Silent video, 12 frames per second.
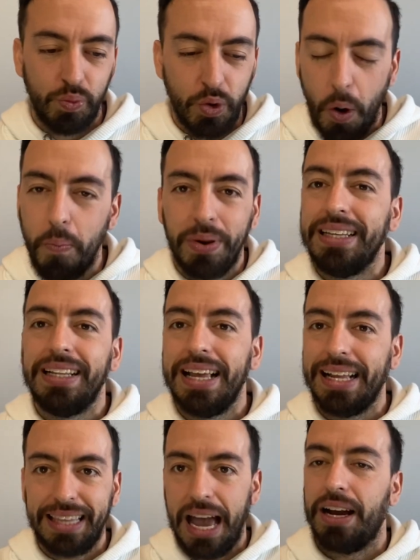completely
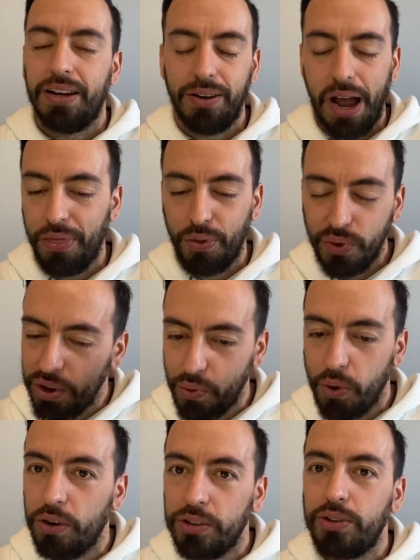attack, and we
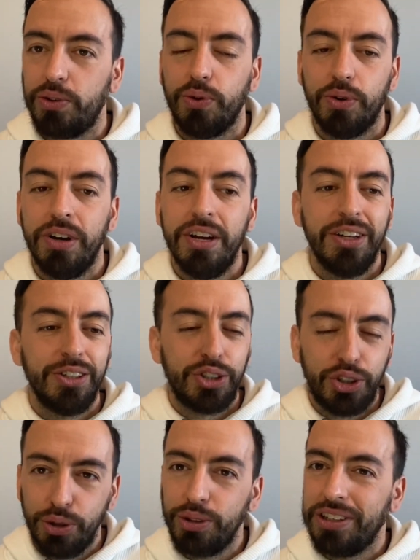want to
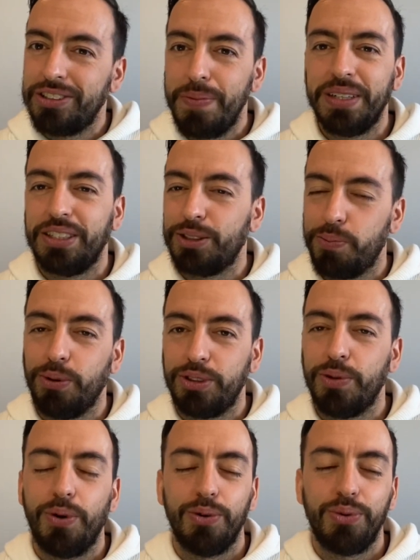shoot as much as
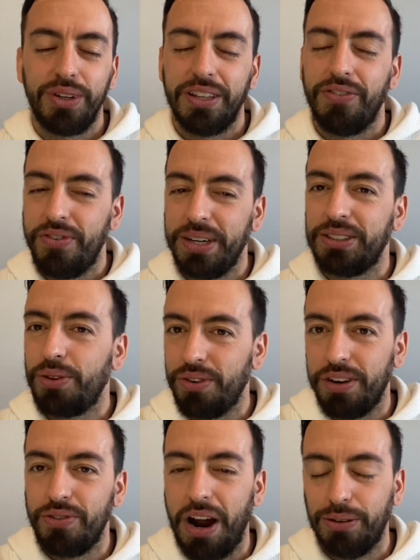possible during the first
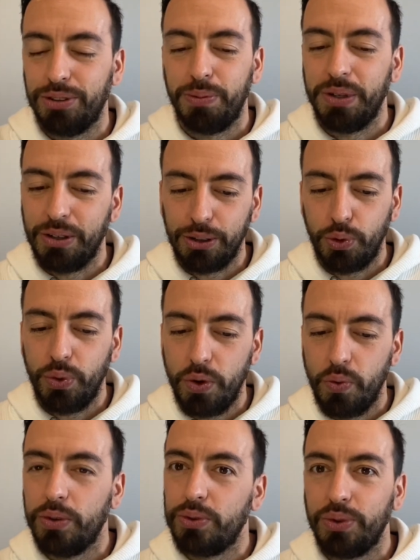3 rounds because we
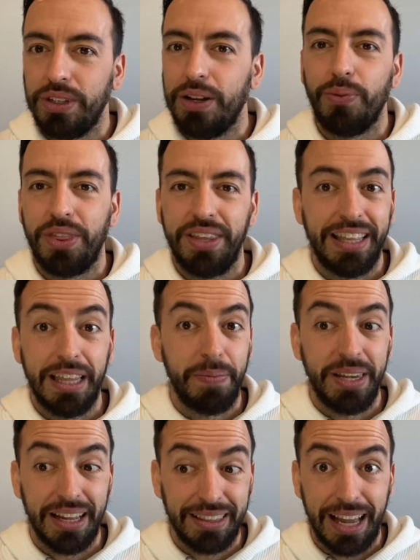want to deal with the
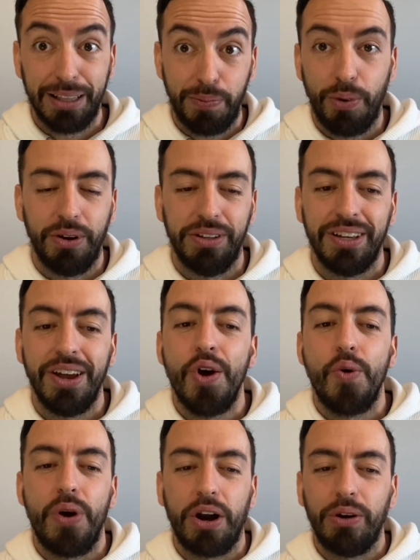enemy at that point.
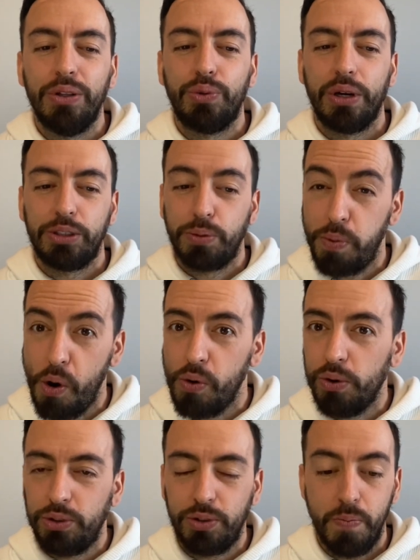We are going to
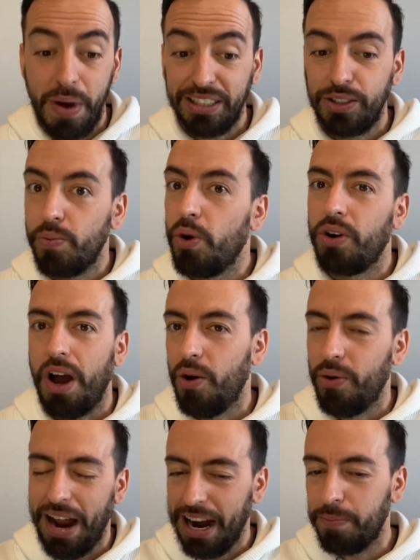expose much more
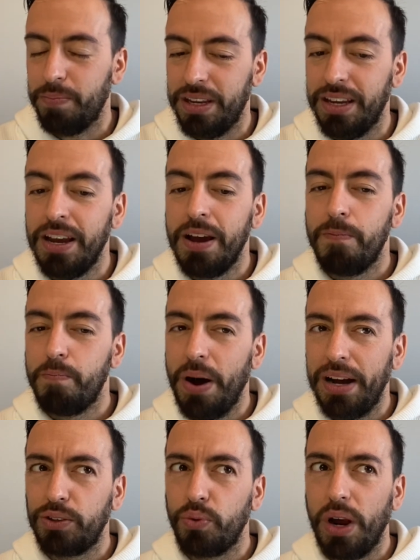our army,
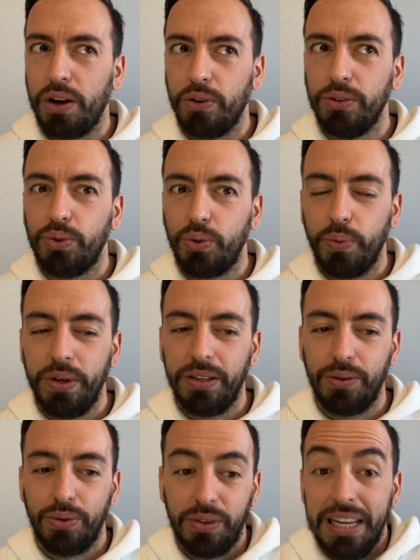but we are going to be
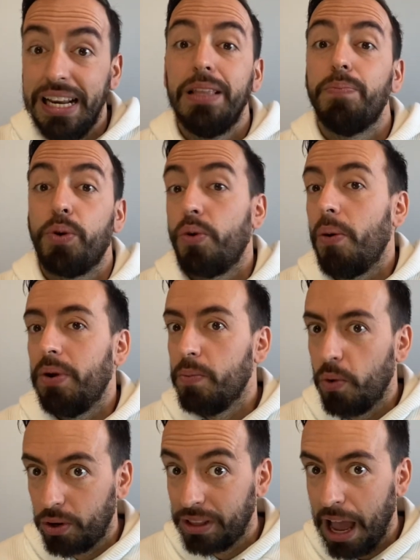dealing probably
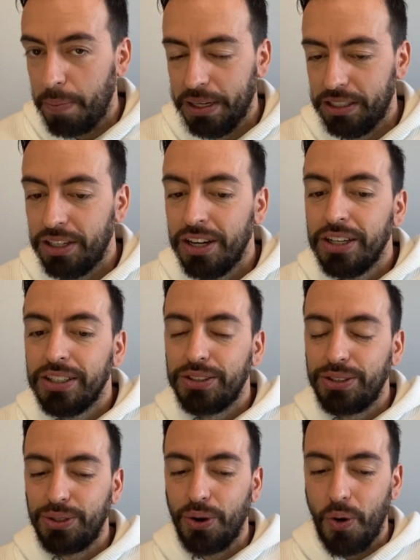more damage.
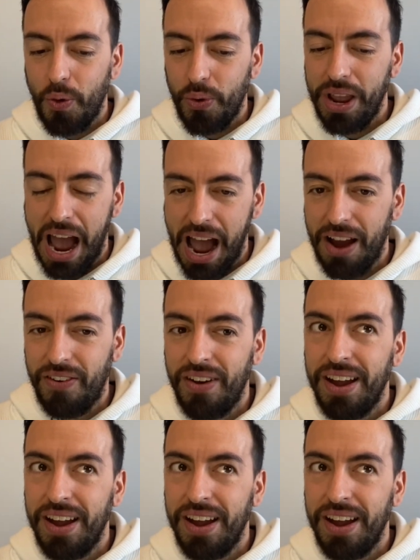So we have